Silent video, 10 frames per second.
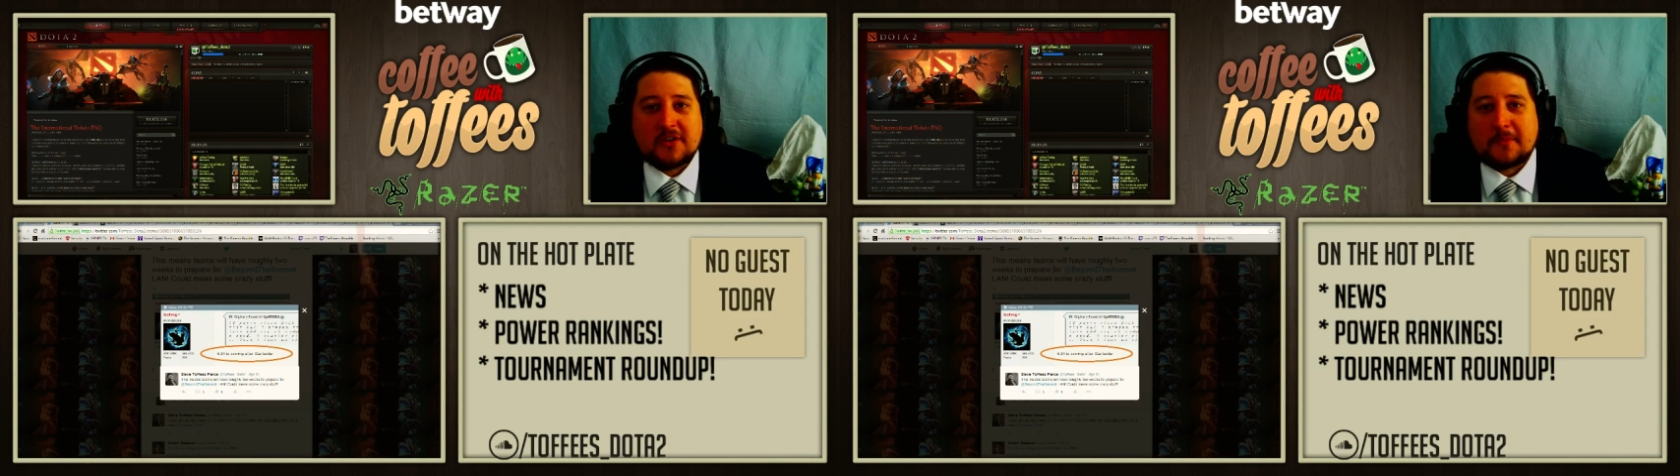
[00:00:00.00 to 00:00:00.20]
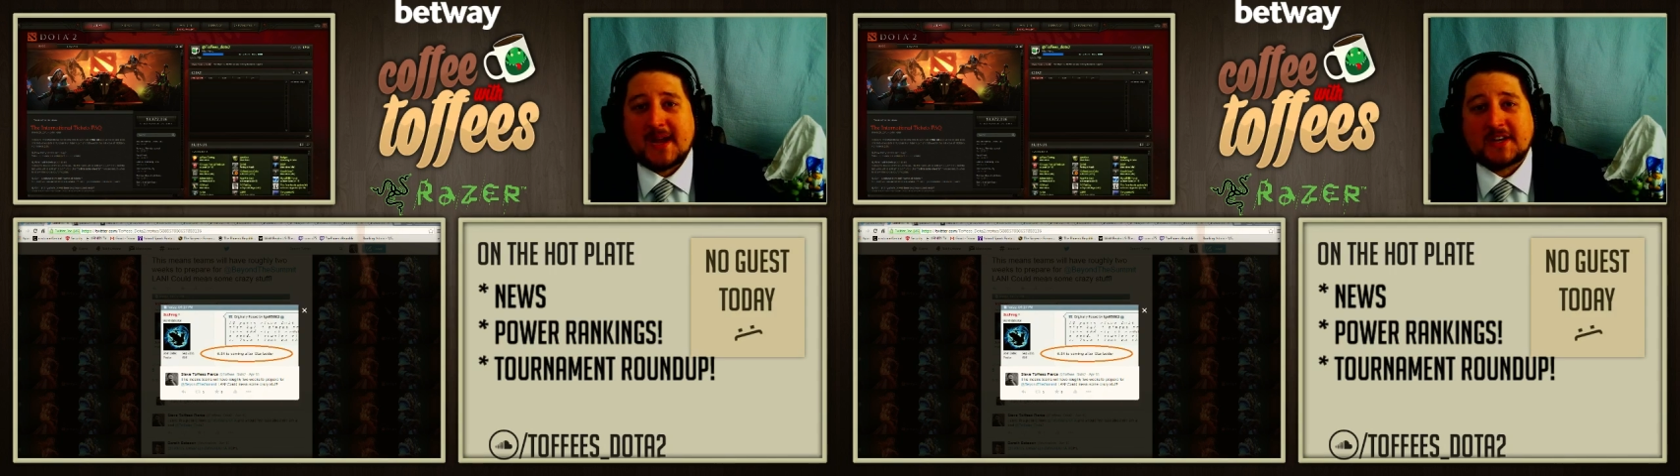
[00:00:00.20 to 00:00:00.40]
you
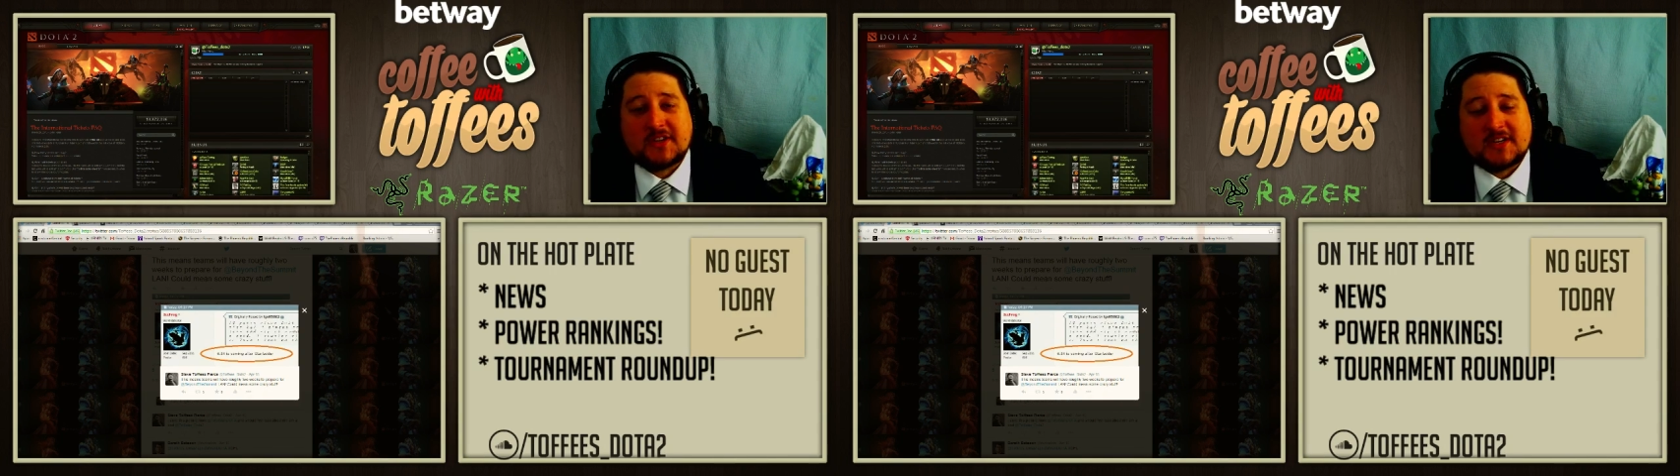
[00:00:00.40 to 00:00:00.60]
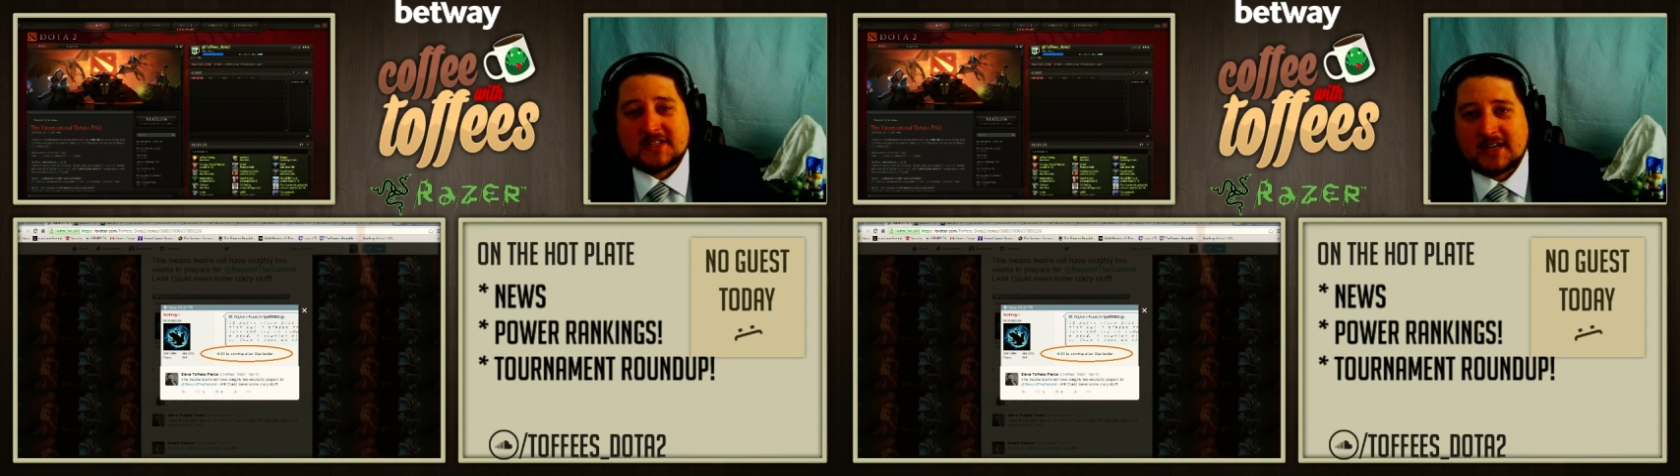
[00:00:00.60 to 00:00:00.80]
go to
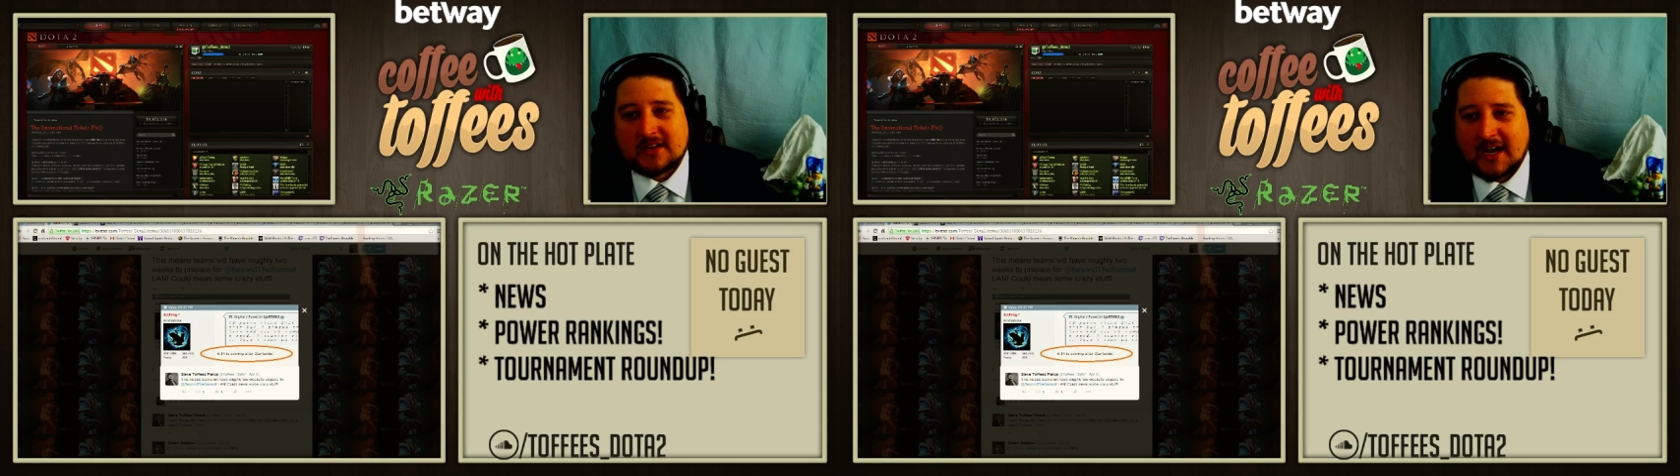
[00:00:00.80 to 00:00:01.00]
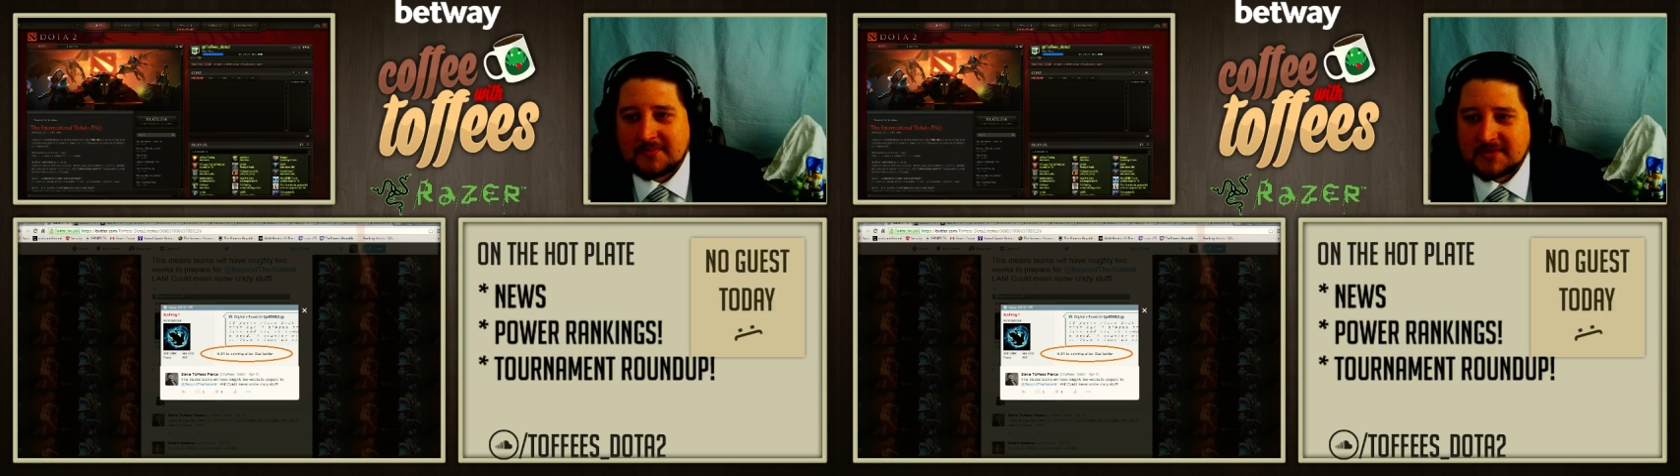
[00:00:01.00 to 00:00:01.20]

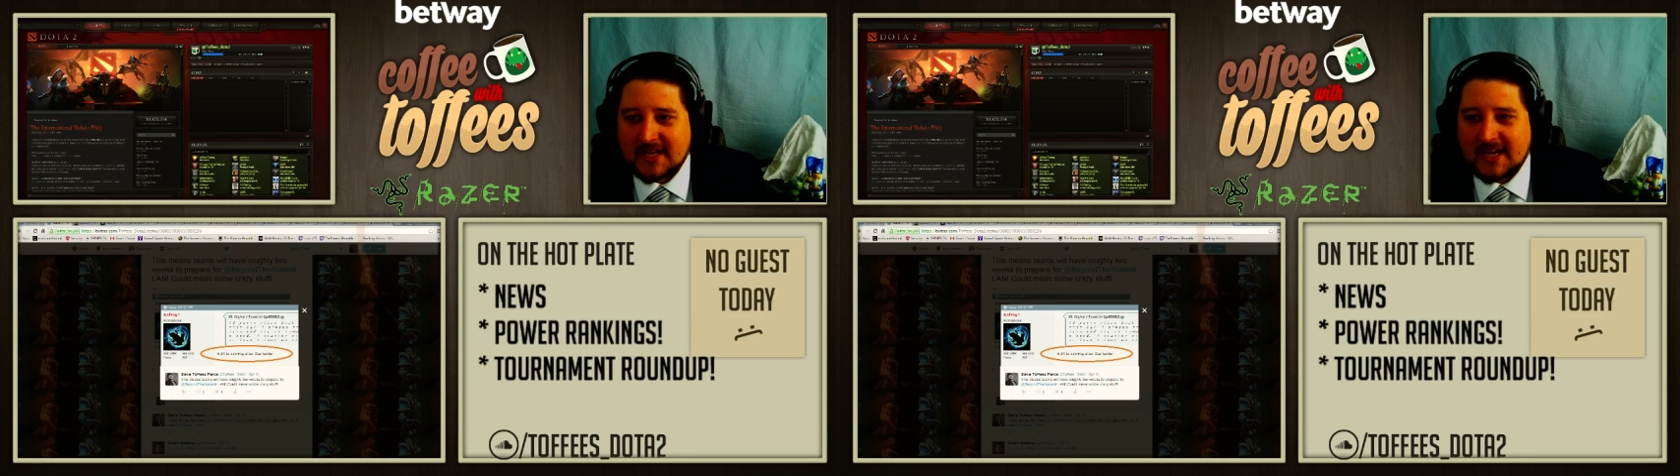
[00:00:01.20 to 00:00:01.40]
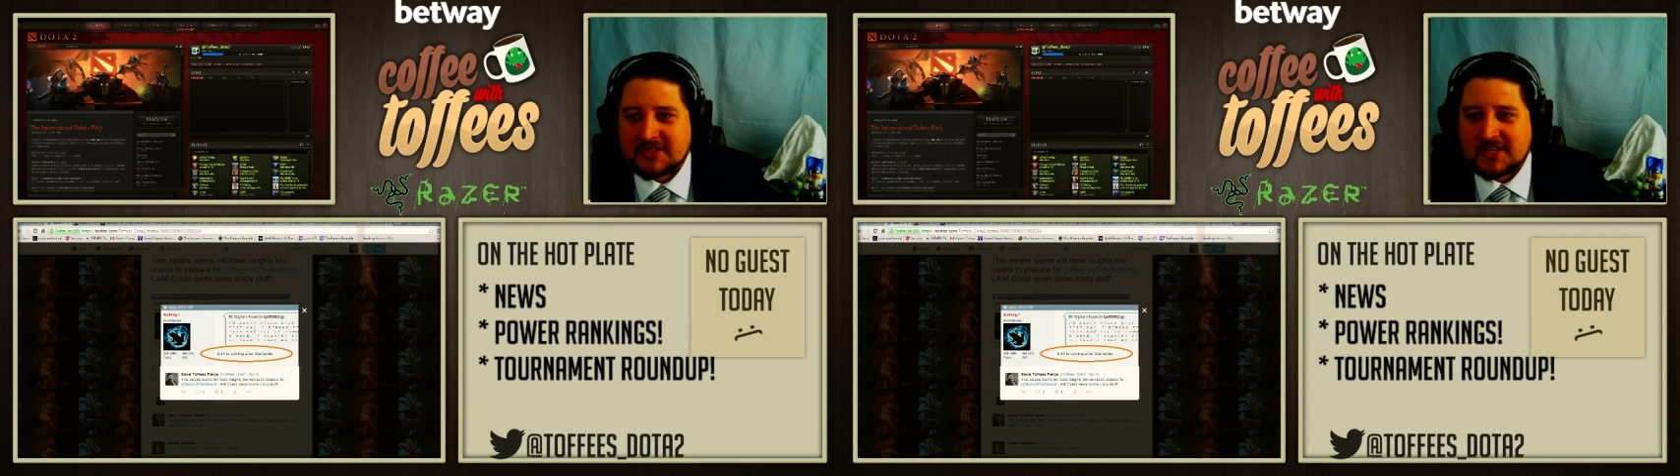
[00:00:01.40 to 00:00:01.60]
patreon.com
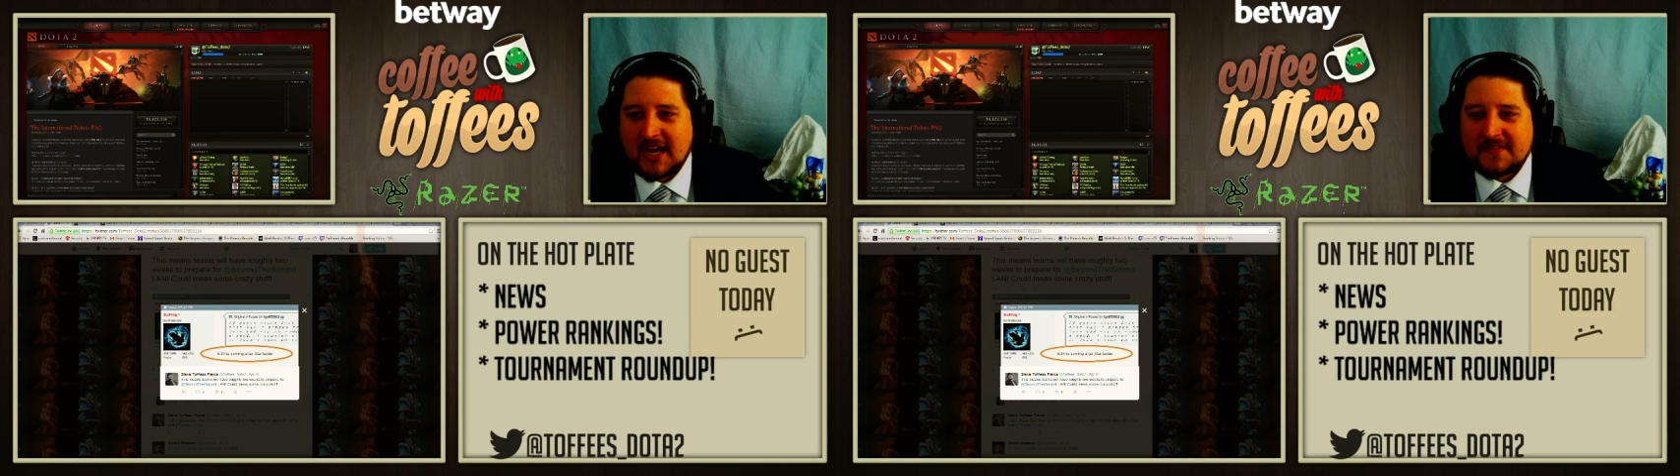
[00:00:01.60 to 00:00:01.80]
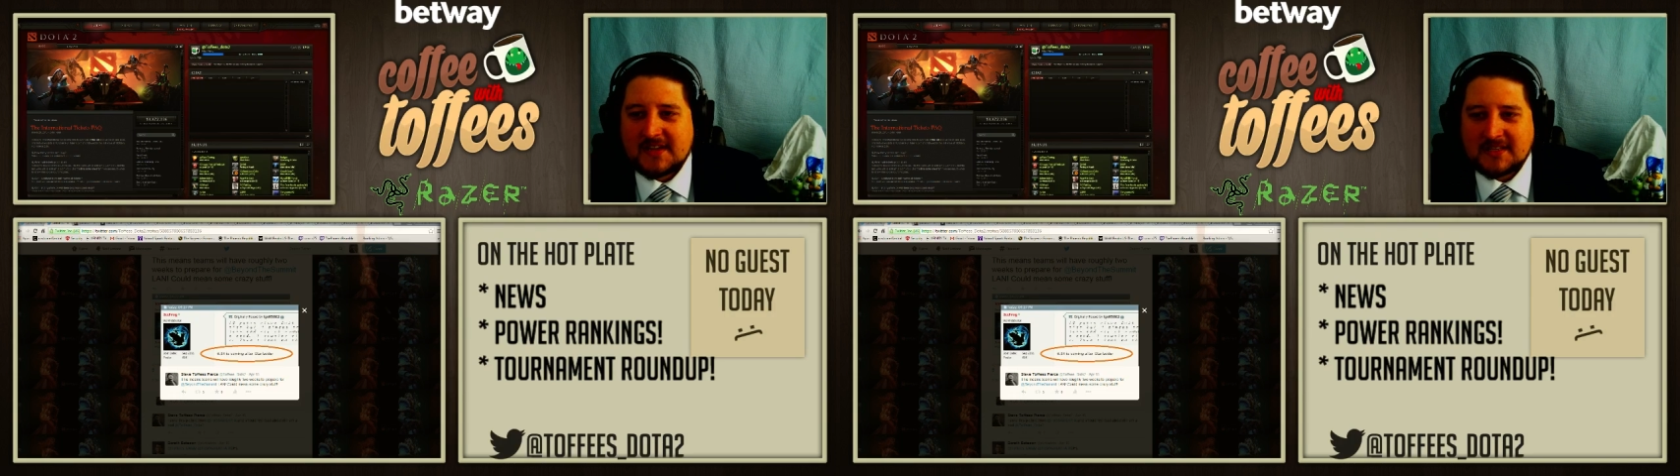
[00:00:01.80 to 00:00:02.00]
slash
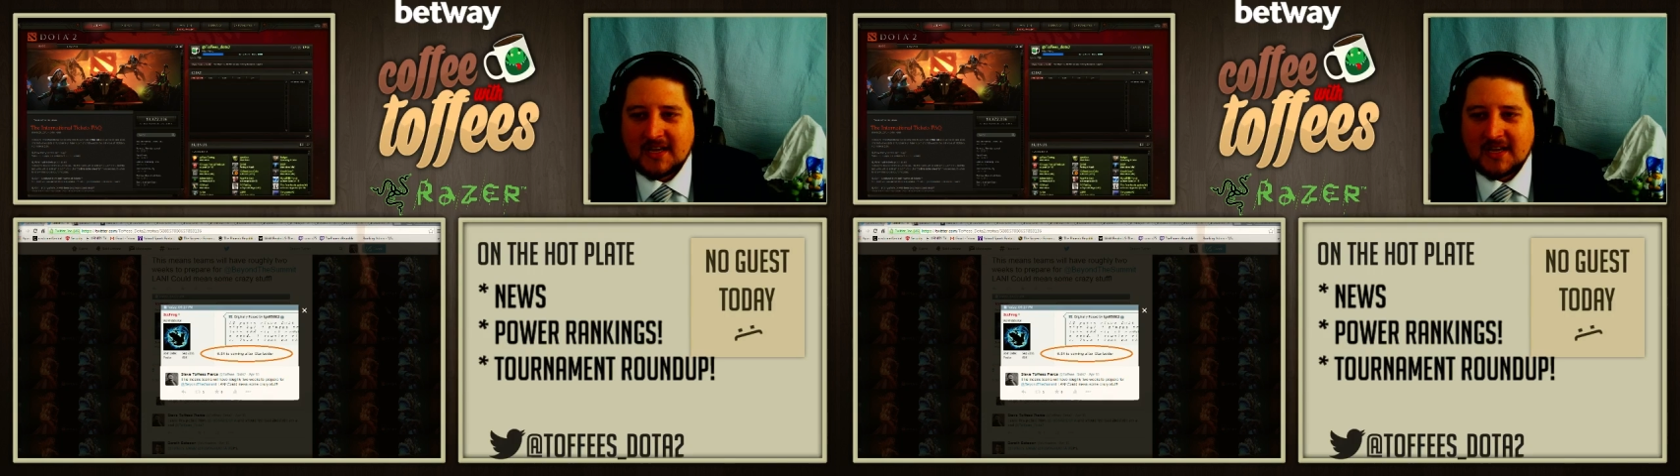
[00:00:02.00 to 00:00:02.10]
toffees.